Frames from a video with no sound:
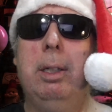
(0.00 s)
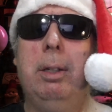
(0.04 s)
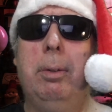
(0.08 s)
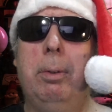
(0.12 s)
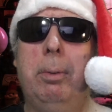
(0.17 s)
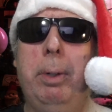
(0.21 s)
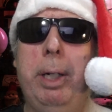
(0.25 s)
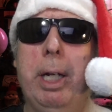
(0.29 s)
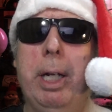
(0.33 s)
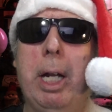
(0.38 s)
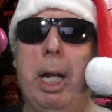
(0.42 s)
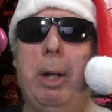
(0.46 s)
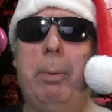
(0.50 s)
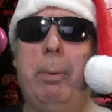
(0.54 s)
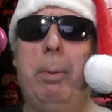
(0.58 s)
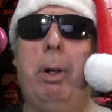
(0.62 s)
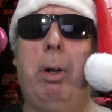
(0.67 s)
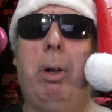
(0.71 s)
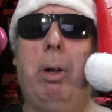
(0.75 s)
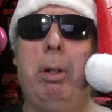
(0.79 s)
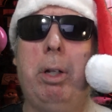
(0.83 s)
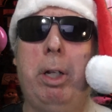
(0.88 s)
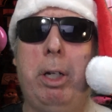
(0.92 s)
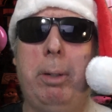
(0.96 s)
We know we're
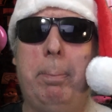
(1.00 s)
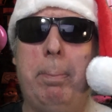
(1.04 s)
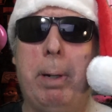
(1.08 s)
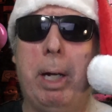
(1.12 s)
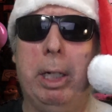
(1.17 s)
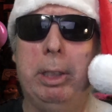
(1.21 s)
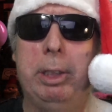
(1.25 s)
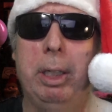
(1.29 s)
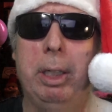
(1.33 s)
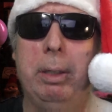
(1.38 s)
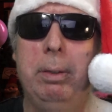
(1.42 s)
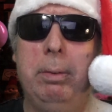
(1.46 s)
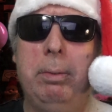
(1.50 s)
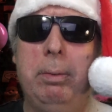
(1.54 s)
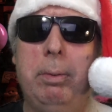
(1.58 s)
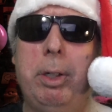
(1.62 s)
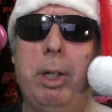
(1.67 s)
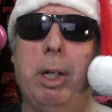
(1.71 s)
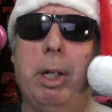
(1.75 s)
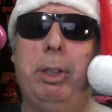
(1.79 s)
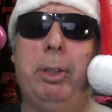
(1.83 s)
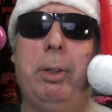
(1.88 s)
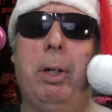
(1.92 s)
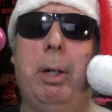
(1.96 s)
all on a budget. We've
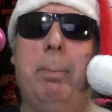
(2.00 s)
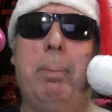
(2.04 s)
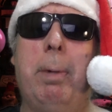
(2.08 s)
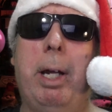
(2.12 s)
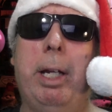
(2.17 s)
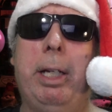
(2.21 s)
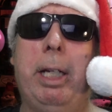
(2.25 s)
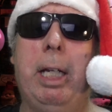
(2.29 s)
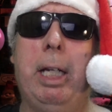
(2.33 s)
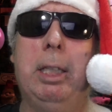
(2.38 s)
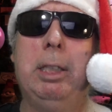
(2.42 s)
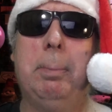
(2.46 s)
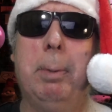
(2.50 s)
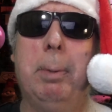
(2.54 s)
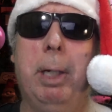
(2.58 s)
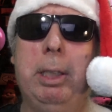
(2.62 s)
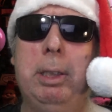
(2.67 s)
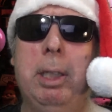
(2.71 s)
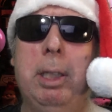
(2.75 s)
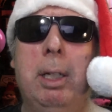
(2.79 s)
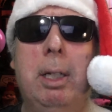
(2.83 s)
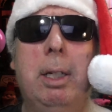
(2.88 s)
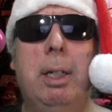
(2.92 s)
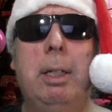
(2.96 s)
got to try and make ends meet.
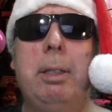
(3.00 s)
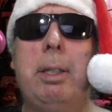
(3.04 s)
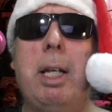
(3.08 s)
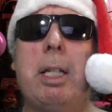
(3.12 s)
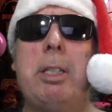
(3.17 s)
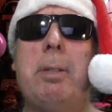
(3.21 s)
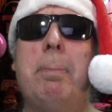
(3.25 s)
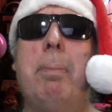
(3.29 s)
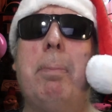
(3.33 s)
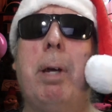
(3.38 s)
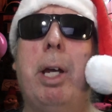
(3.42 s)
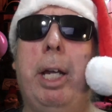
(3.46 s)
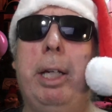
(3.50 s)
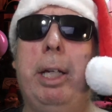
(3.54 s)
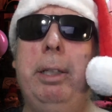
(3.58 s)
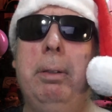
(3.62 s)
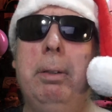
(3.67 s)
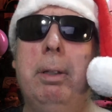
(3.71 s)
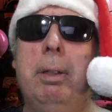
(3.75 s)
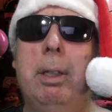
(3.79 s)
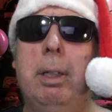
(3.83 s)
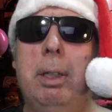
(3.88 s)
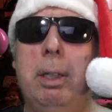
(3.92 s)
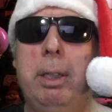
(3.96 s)
Doesn't
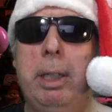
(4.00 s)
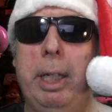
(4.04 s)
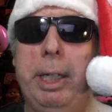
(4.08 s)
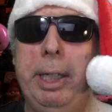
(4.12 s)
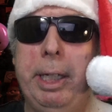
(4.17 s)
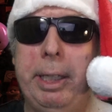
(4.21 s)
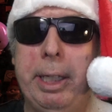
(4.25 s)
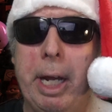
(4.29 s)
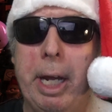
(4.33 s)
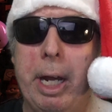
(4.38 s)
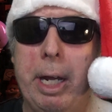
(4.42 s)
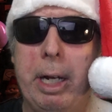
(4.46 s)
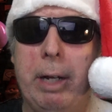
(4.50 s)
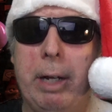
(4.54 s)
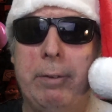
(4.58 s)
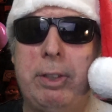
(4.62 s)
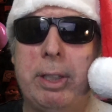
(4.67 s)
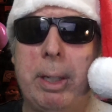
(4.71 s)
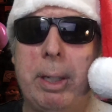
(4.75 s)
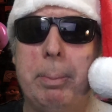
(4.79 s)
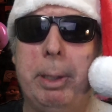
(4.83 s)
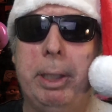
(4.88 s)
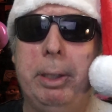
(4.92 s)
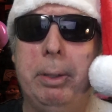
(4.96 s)
mean that you can't have
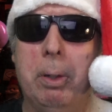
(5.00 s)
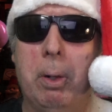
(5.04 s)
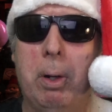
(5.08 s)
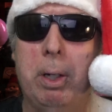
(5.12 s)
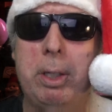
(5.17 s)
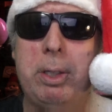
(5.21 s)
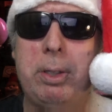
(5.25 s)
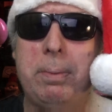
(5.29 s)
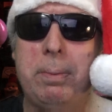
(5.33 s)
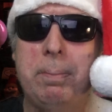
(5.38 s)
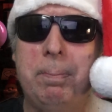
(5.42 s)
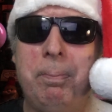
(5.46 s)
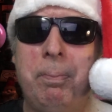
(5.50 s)
something nice.